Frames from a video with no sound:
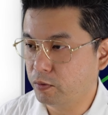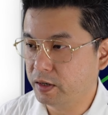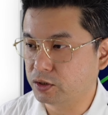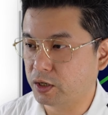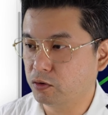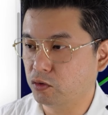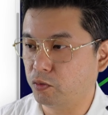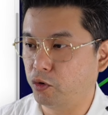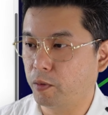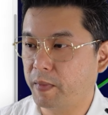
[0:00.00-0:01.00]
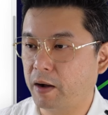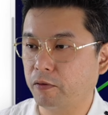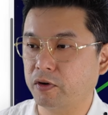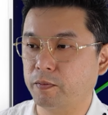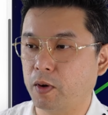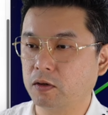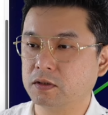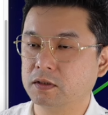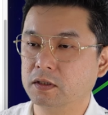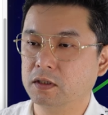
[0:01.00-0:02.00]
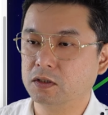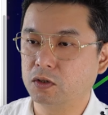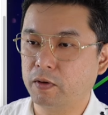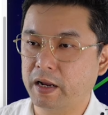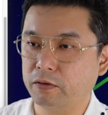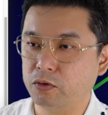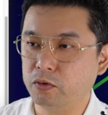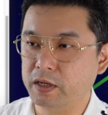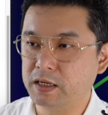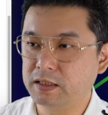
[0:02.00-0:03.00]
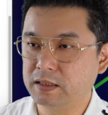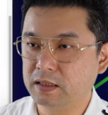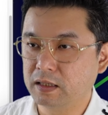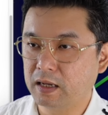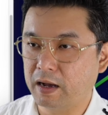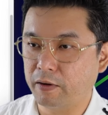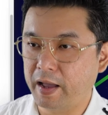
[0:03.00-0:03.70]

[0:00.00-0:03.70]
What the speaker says: want the shadow to drop out of the box. So what I'll do is I'll